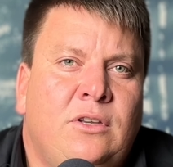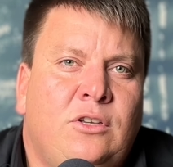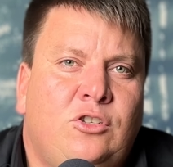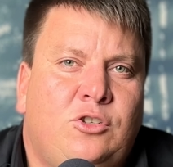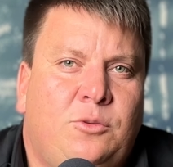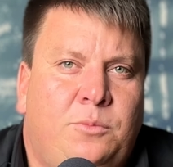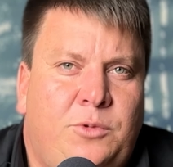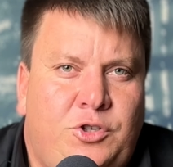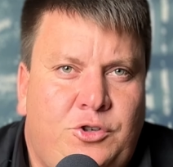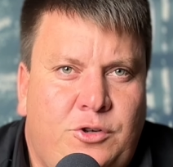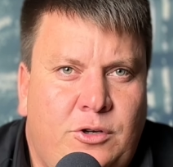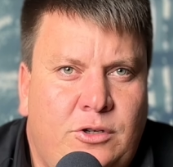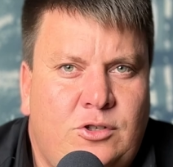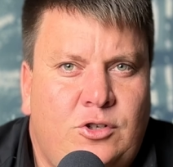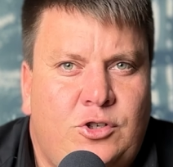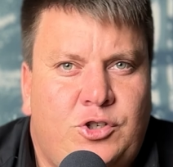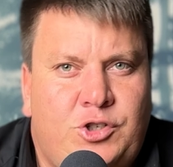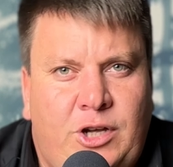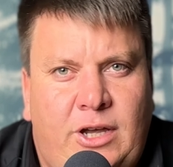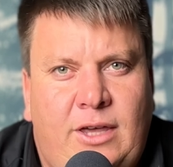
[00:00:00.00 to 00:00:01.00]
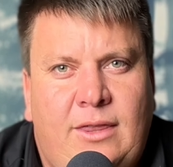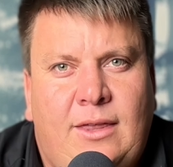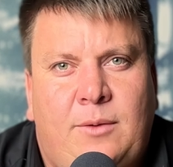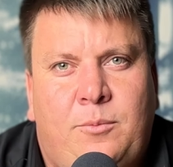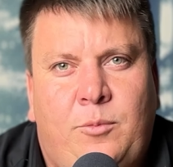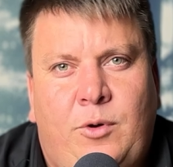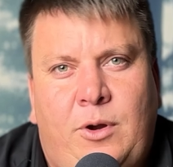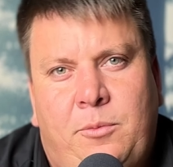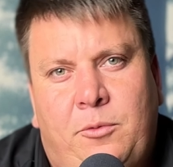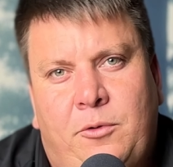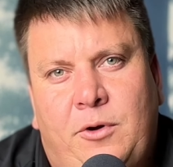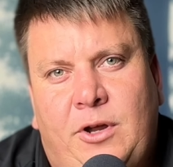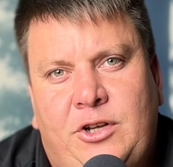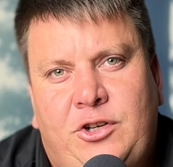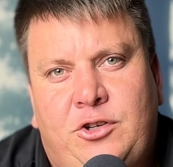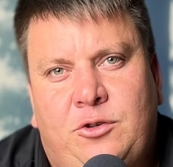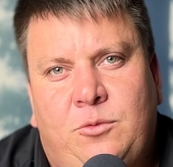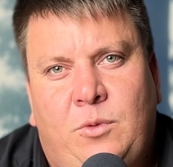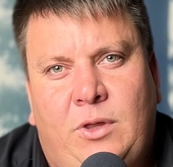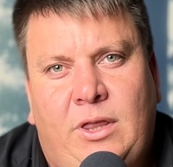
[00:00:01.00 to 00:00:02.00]
So be sure to share that
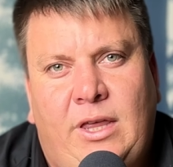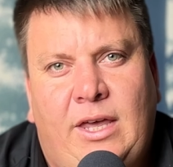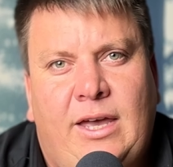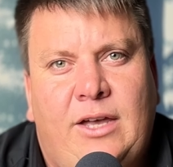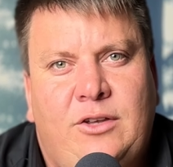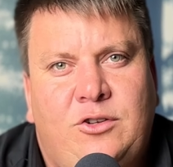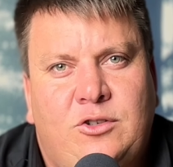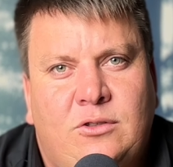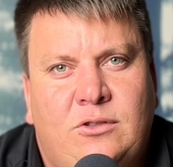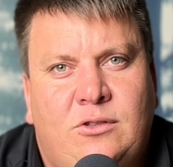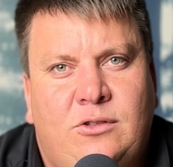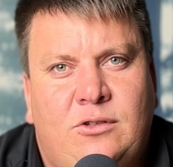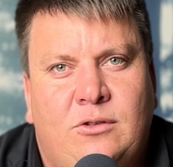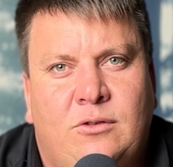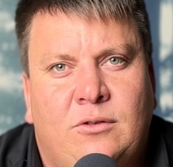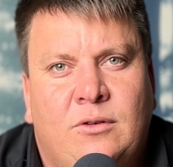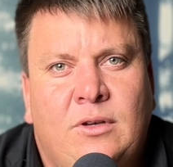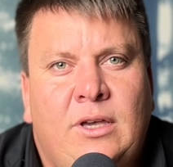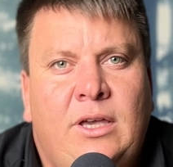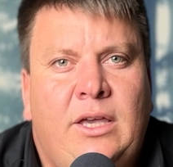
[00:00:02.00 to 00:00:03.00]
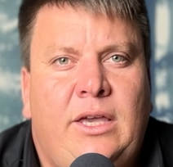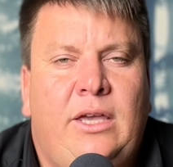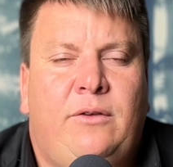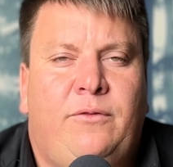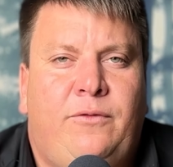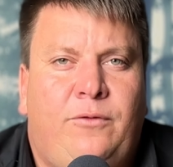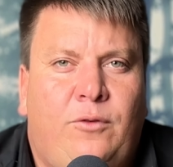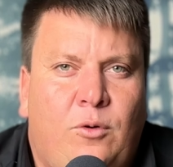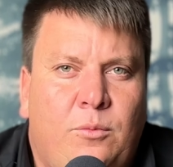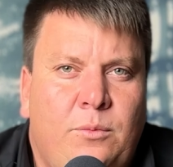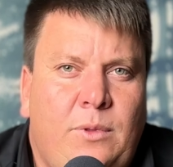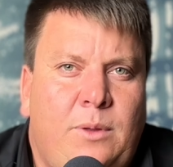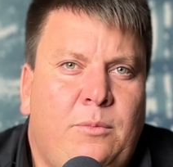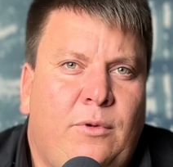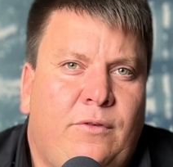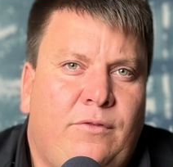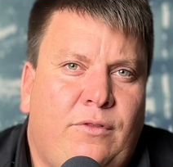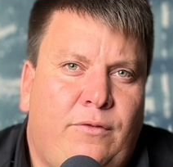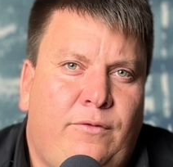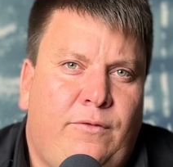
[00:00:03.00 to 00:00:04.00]
preparation with the agent too. Inform them
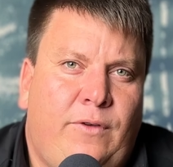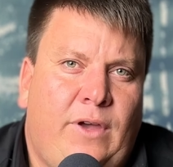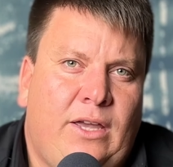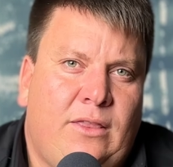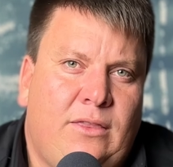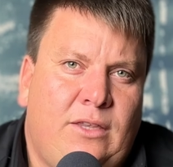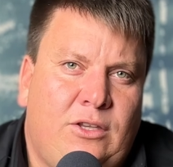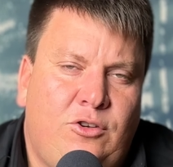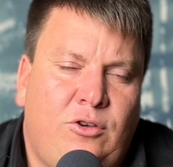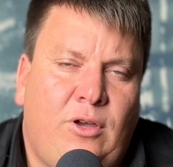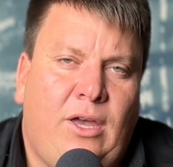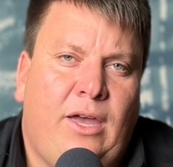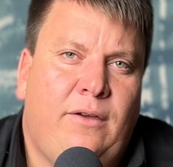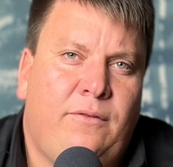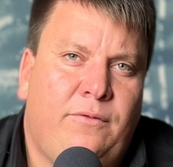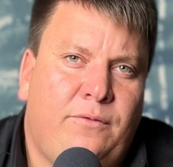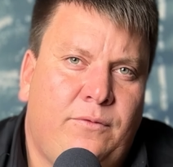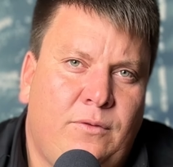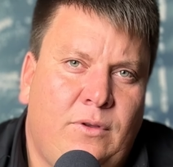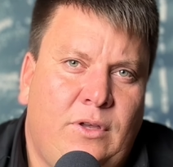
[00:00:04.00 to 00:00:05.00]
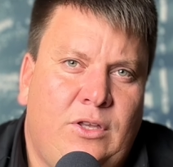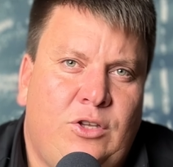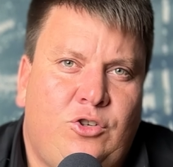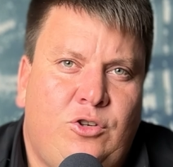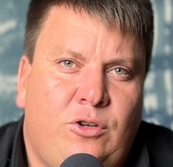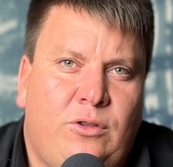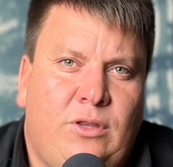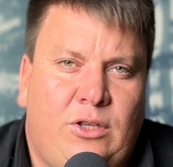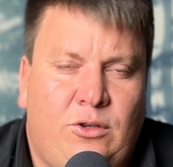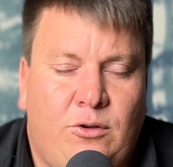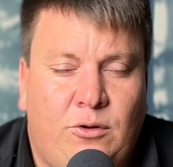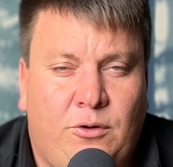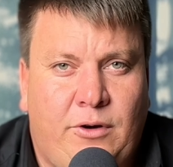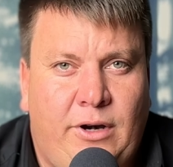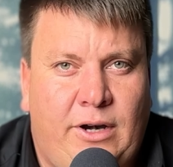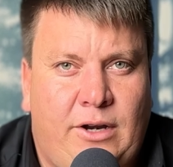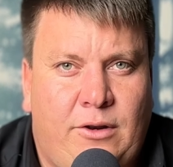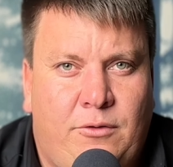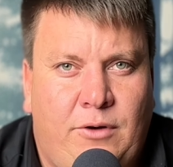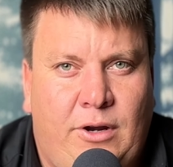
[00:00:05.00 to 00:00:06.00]
of the fact that you have ensured that your
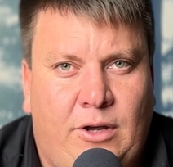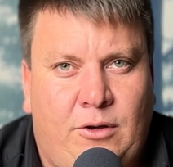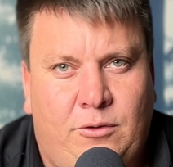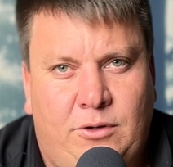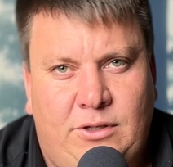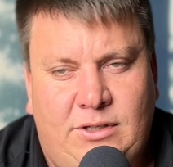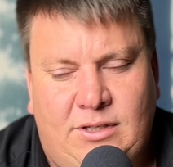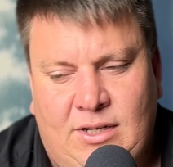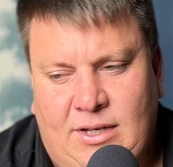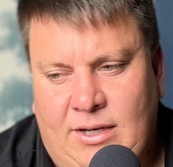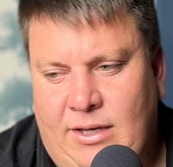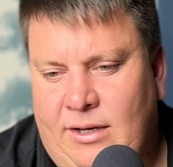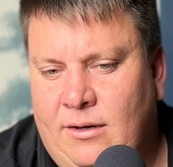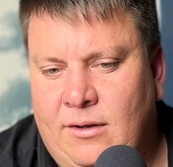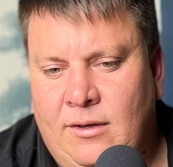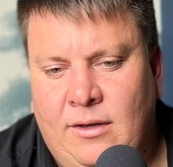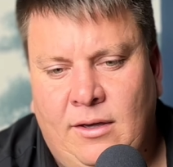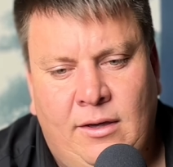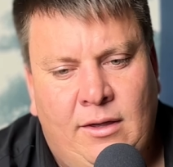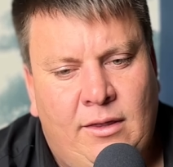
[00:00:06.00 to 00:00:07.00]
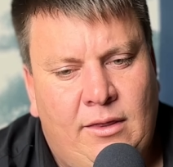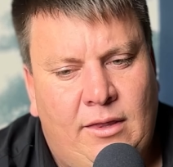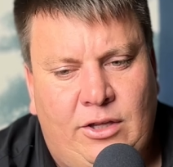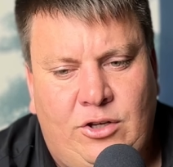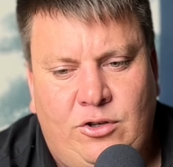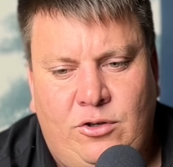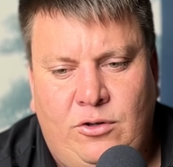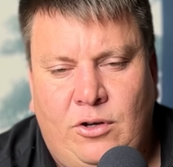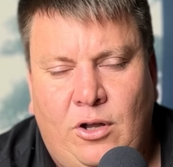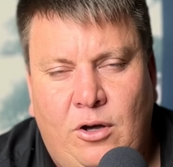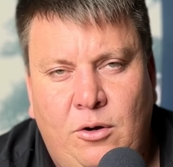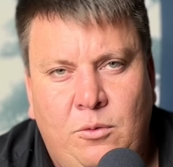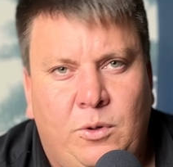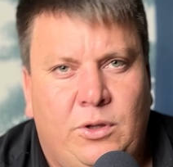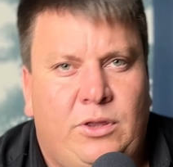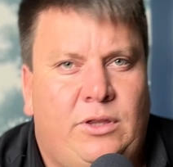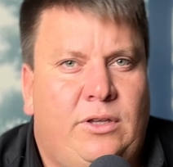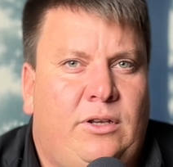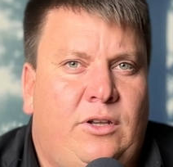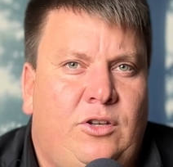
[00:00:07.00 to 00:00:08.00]
credit record is clean, that you know
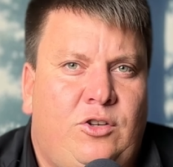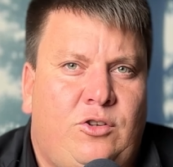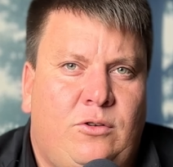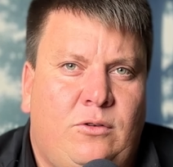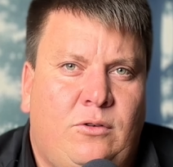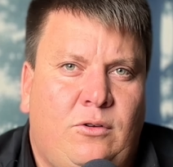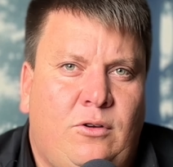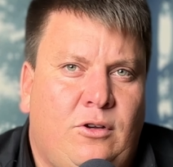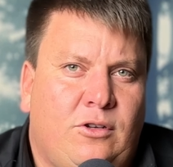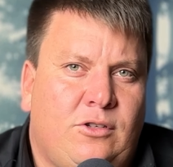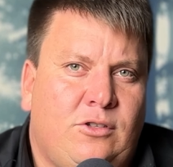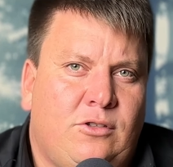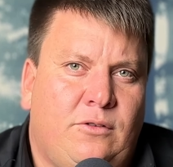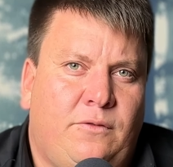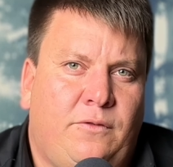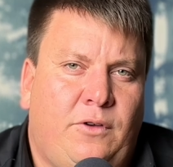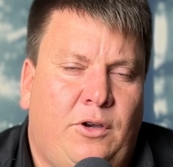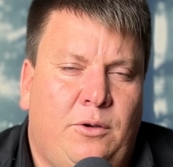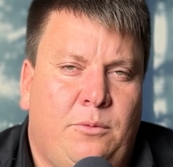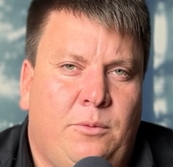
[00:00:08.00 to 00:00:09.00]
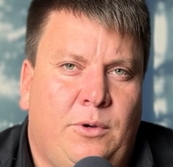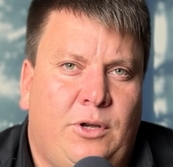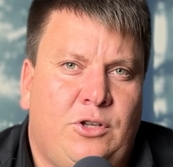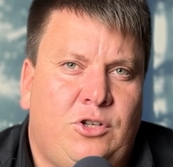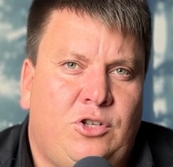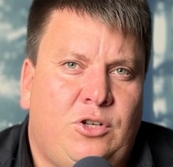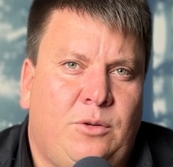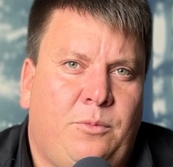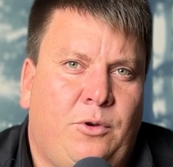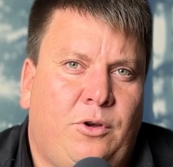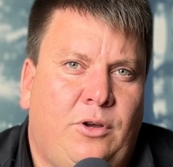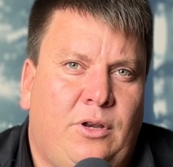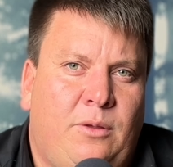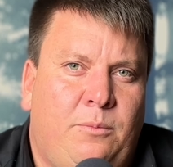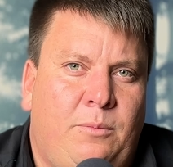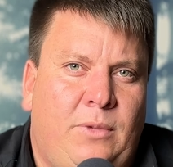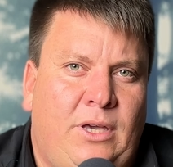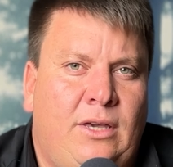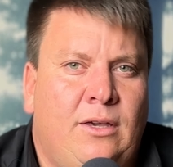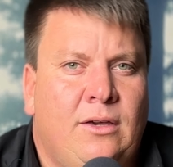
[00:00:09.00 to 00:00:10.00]
what the additional costs of home ownership are going
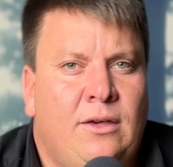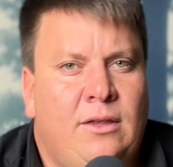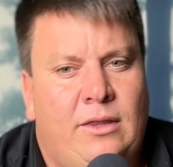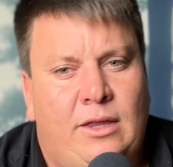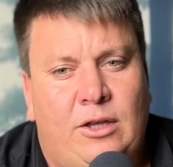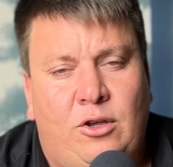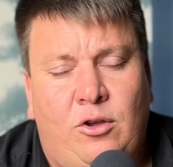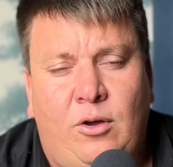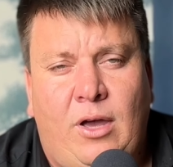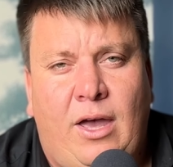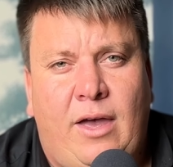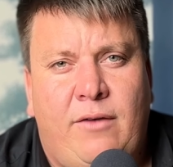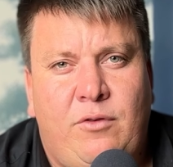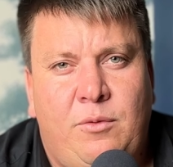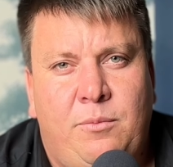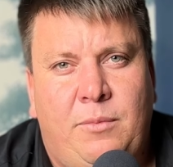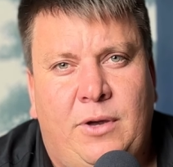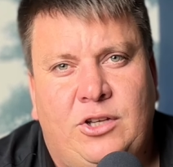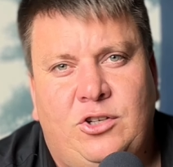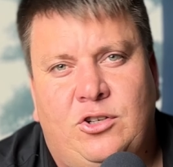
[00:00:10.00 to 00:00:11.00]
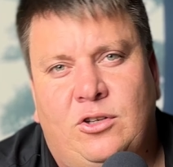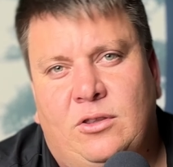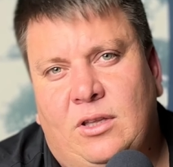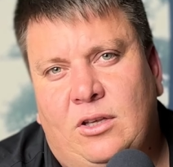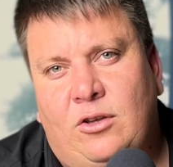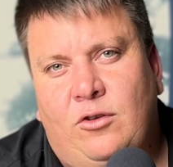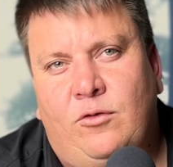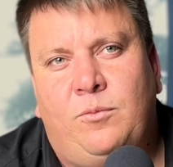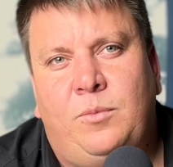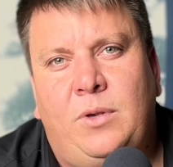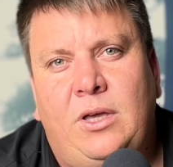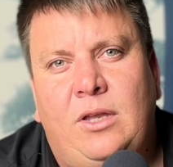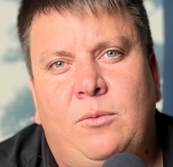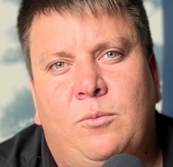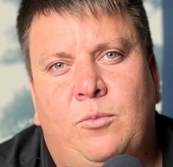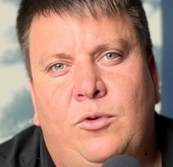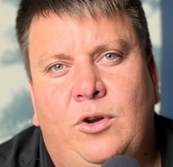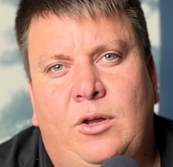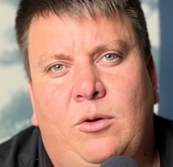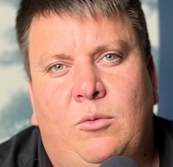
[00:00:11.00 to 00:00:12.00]
to be, that you have a budget, that you've
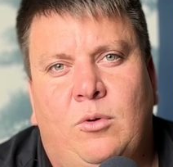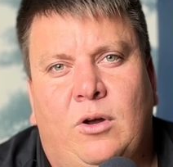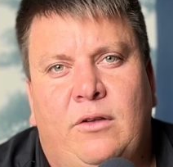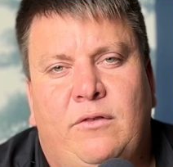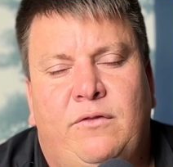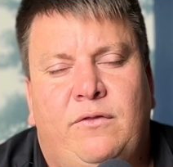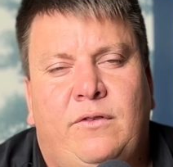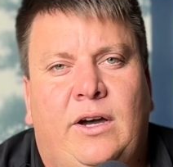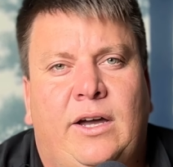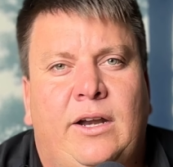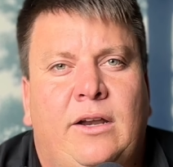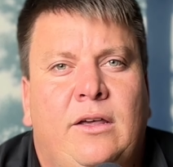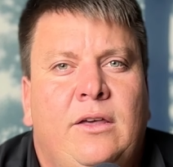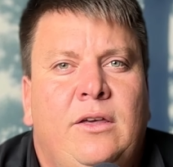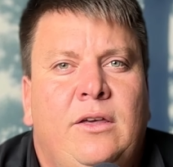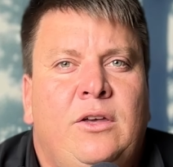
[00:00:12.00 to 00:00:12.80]
been pre-qualified.